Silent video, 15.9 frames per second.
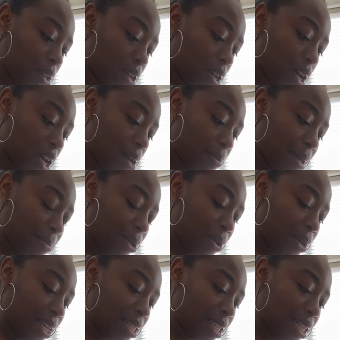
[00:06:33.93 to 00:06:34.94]
um, maybe you
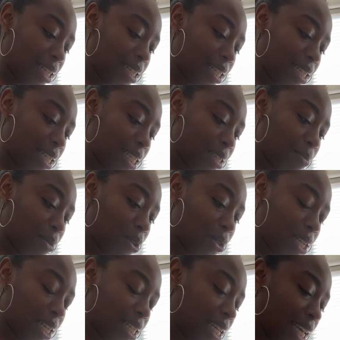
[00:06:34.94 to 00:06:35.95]
need to listen to some
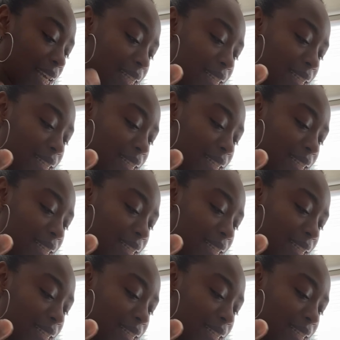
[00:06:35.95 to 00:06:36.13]
music to get